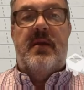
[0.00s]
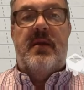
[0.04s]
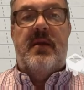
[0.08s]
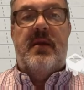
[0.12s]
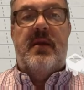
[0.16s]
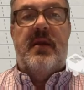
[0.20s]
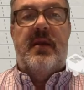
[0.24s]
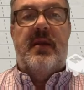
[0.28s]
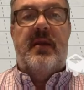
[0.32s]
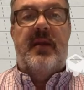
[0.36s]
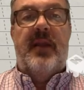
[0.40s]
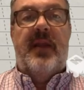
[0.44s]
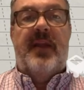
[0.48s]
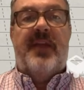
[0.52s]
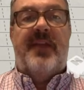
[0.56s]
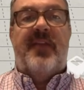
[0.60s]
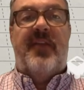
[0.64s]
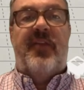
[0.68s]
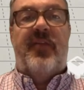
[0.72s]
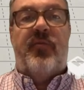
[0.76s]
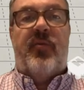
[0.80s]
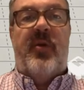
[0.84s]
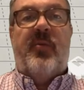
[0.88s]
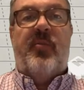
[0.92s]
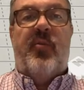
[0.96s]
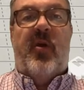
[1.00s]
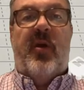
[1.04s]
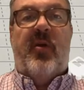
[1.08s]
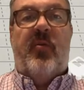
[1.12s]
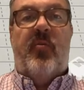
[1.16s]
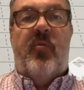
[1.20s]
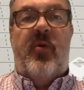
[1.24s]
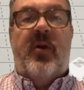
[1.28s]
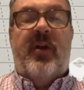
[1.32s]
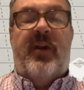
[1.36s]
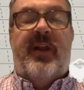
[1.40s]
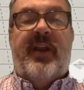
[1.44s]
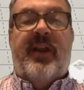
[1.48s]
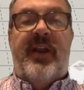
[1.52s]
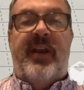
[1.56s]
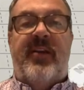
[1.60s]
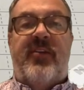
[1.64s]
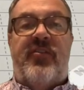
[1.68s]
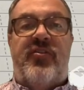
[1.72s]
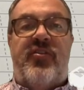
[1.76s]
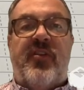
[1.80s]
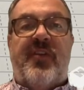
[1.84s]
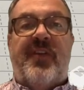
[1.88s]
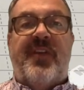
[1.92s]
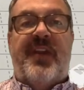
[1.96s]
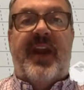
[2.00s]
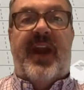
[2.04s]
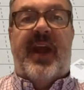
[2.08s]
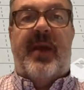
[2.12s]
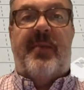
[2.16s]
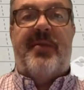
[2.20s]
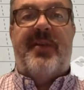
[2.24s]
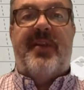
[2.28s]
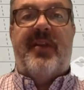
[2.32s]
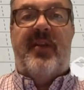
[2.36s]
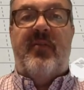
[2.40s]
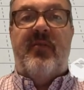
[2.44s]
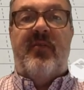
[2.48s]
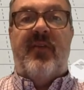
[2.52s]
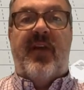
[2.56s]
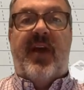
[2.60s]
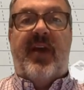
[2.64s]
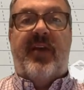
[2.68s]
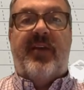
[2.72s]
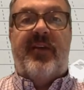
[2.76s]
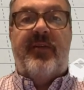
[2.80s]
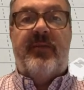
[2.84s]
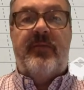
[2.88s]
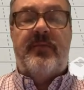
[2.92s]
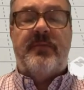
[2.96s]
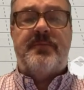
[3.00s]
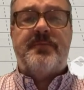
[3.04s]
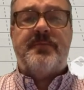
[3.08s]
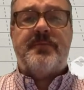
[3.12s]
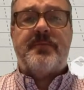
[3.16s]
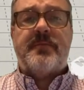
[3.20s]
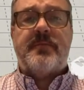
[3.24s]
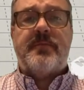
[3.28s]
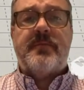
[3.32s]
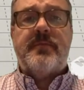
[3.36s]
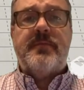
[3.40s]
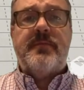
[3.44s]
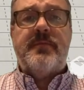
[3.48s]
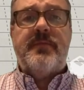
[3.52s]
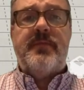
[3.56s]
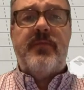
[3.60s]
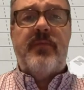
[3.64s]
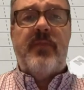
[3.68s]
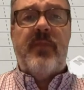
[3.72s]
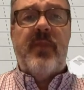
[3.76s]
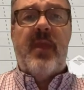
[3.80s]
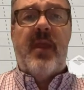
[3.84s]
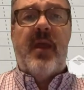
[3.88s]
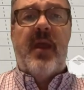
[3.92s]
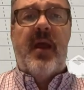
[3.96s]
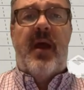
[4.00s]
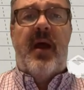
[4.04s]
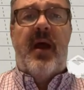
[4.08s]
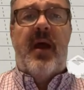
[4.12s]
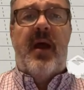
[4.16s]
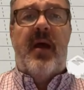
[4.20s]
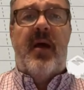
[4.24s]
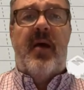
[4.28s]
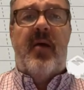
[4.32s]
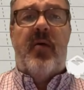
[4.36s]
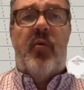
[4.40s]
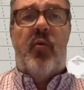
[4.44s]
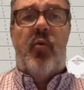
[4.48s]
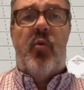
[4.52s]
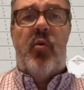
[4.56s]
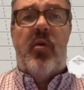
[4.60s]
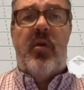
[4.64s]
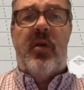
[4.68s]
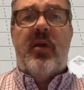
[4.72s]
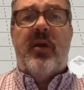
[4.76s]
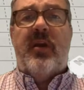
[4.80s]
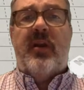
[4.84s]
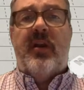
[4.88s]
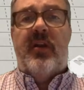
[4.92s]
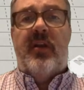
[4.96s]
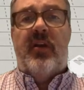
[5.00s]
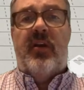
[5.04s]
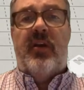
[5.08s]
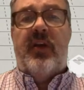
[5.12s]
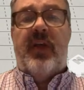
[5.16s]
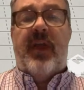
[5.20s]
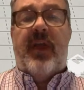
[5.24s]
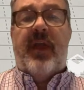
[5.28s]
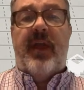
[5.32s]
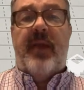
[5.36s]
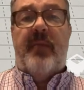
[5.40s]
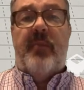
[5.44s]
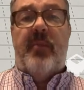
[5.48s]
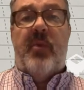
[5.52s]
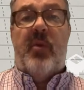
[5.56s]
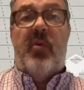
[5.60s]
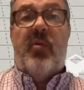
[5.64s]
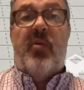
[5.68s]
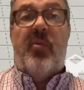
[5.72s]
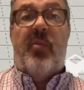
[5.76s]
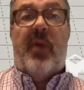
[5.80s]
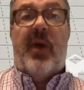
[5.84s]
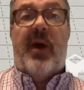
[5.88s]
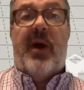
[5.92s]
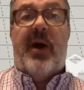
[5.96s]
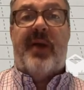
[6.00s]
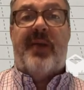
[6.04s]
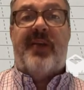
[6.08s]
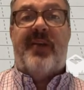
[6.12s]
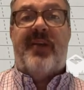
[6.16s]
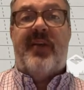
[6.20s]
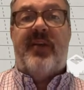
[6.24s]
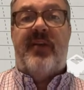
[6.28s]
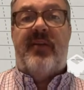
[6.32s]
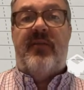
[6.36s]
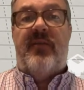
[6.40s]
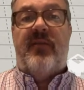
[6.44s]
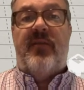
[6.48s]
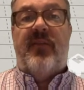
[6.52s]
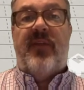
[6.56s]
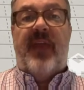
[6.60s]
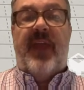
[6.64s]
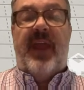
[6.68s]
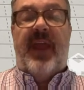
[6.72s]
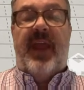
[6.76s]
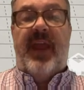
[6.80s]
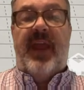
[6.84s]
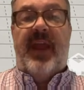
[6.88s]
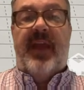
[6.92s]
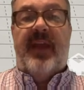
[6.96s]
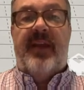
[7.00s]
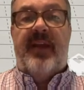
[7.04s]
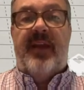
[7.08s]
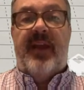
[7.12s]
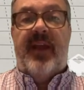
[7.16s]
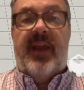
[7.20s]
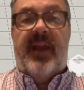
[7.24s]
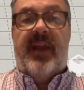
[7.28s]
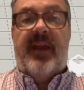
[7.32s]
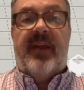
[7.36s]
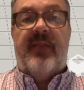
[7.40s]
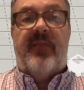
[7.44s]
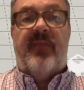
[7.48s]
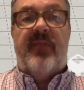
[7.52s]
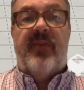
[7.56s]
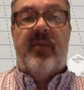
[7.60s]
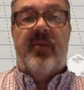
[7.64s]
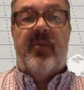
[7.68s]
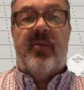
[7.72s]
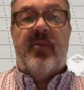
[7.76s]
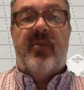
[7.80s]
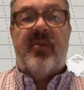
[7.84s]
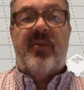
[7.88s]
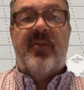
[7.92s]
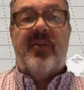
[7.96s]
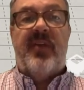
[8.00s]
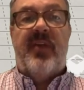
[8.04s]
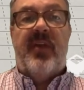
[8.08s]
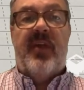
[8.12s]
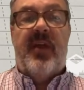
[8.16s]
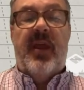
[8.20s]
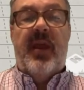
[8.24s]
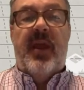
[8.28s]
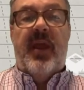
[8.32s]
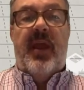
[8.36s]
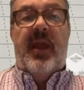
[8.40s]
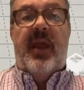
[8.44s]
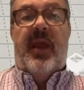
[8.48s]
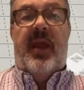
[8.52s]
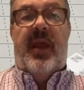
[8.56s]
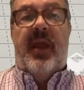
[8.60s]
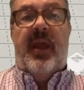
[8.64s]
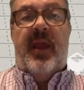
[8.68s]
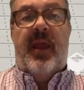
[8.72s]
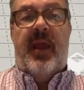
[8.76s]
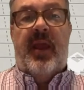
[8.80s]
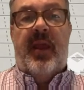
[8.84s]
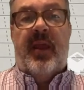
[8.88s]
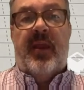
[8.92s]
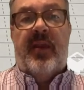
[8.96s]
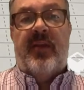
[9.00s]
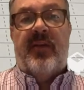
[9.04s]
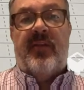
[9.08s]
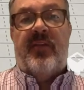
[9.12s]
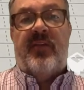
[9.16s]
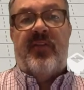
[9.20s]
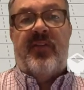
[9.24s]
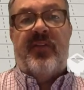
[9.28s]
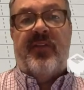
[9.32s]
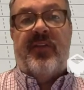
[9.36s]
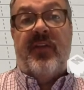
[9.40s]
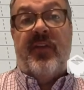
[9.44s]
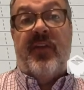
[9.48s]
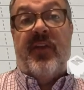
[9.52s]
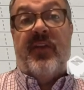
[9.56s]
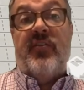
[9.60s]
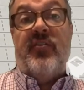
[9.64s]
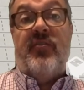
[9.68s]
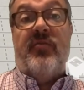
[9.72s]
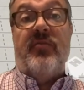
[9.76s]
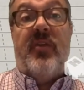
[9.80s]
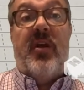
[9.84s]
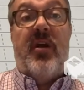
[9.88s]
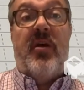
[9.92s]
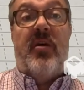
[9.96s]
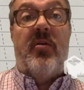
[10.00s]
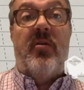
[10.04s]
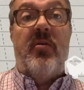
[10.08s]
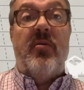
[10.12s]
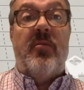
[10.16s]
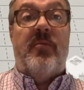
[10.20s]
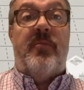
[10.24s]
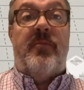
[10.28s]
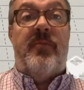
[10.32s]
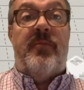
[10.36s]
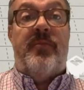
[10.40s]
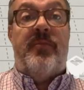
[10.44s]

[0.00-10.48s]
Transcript: In lesson 3.1, integers and absolute value, we're going to look at both positive and negative numbers. And just so that you know,